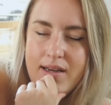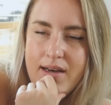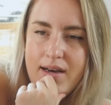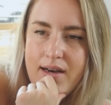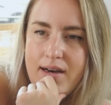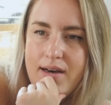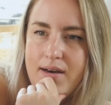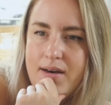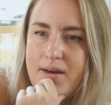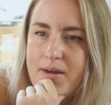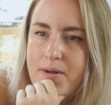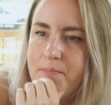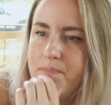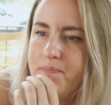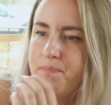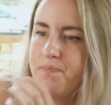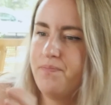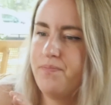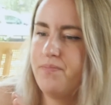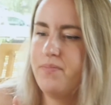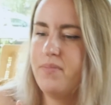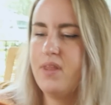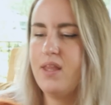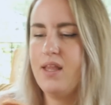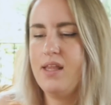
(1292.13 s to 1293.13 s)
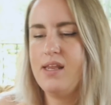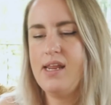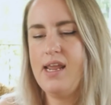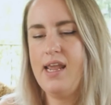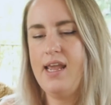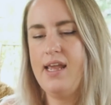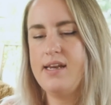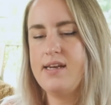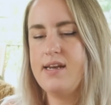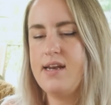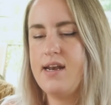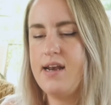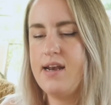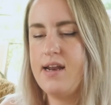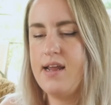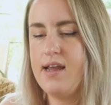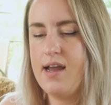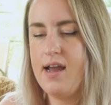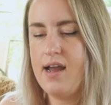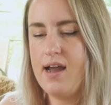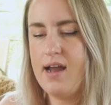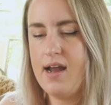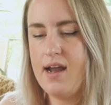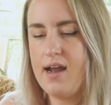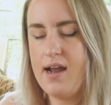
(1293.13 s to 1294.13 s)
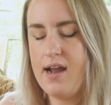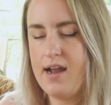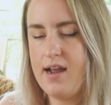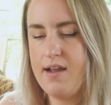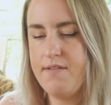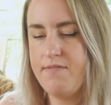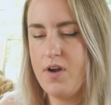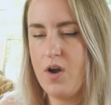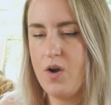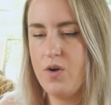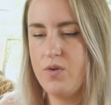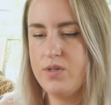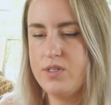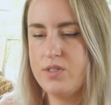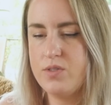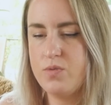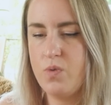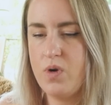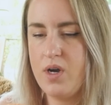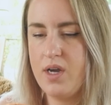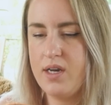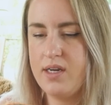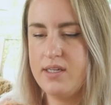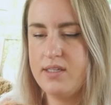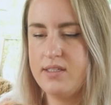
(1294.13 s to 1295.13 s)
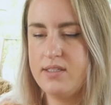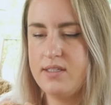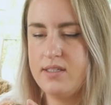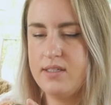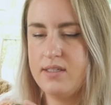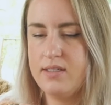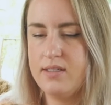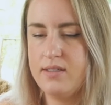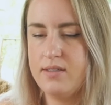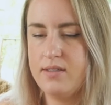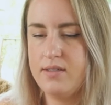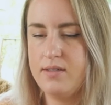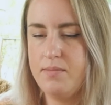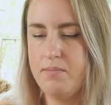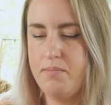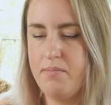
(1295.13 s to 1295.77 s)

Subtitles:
And I've always wanted to